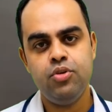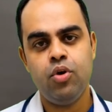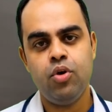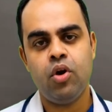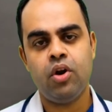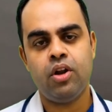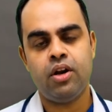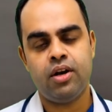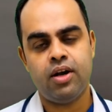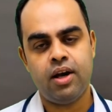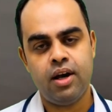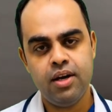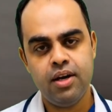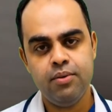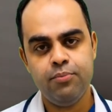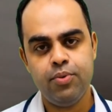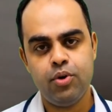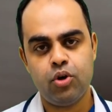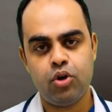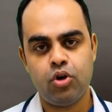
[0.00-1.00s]
feeling the
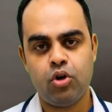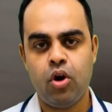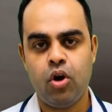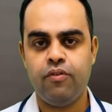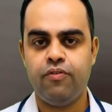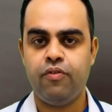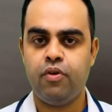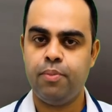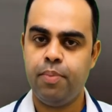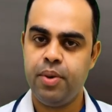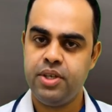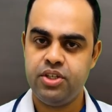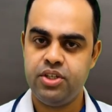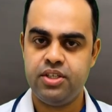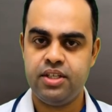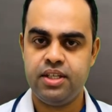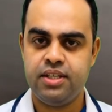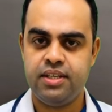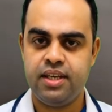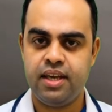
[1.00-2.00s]
muscle work,
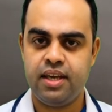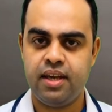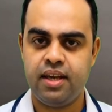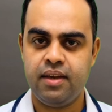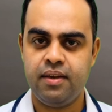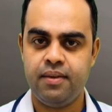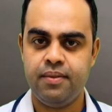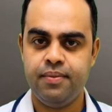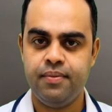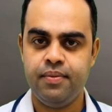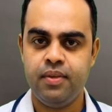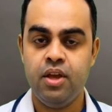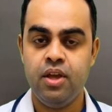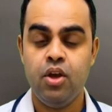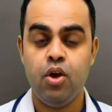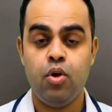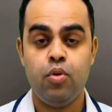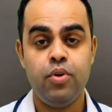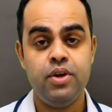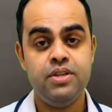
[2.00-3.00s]
not forcing the
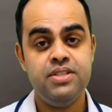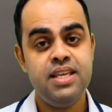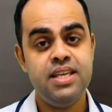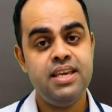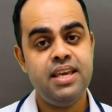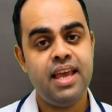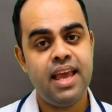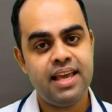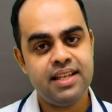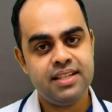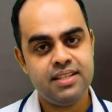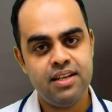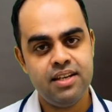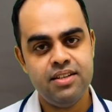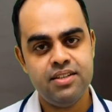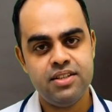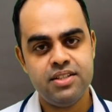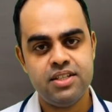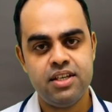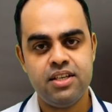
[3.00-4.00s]
movement.
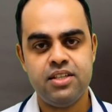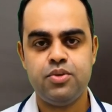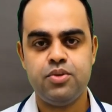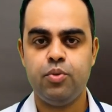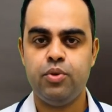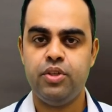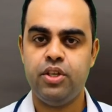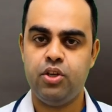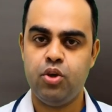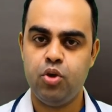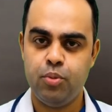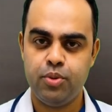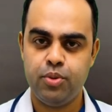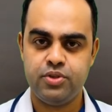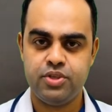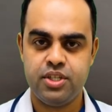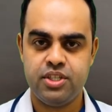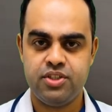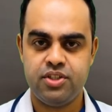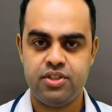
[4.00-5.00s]
Many people
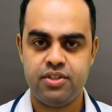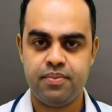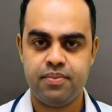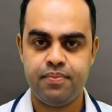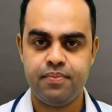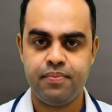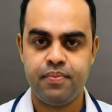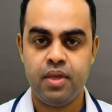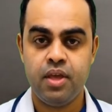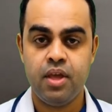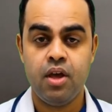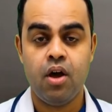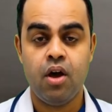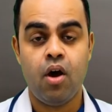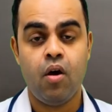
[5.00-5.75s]
notice their knees feel